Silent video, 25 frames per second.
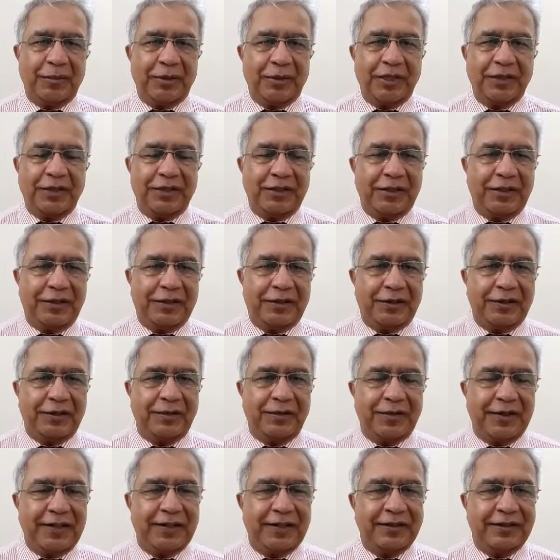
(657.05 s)

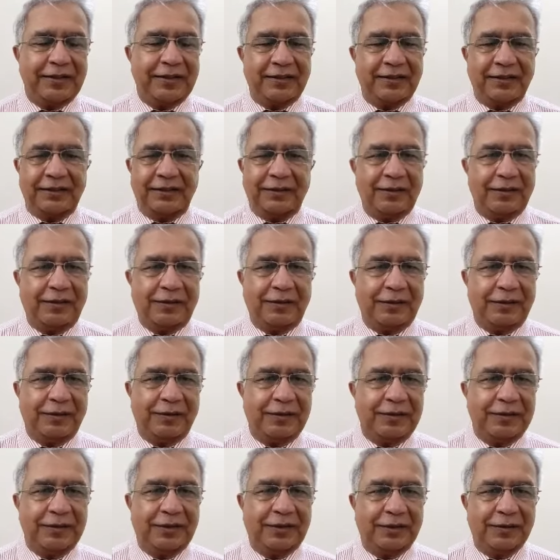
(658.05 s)
Imaginativeness and
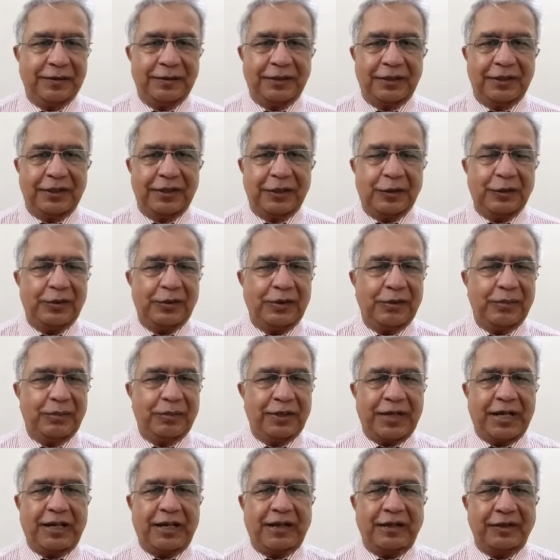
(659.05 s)
of the hero and
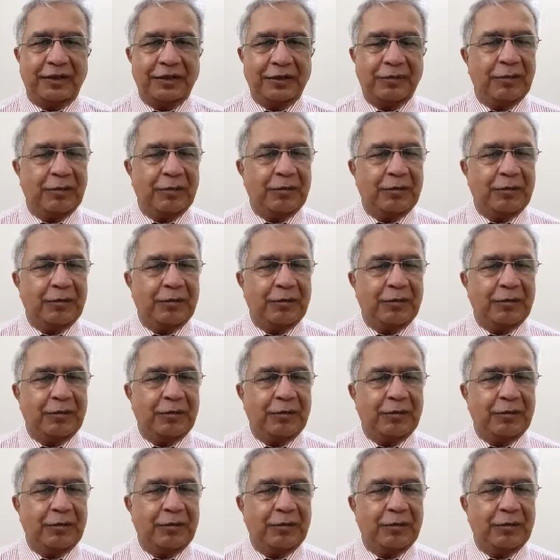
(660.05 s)
protagonist